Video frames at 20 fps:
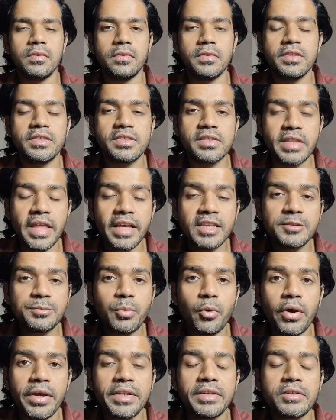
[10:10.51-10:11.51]
This next
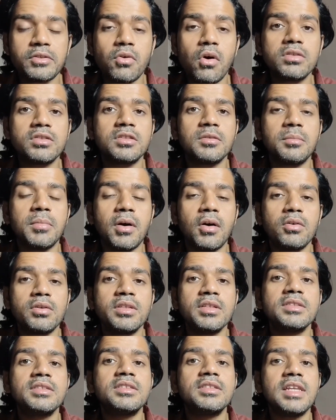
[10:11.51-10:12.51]
point talks
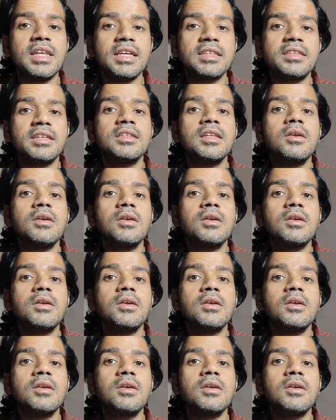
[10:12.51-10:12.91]
about selecting the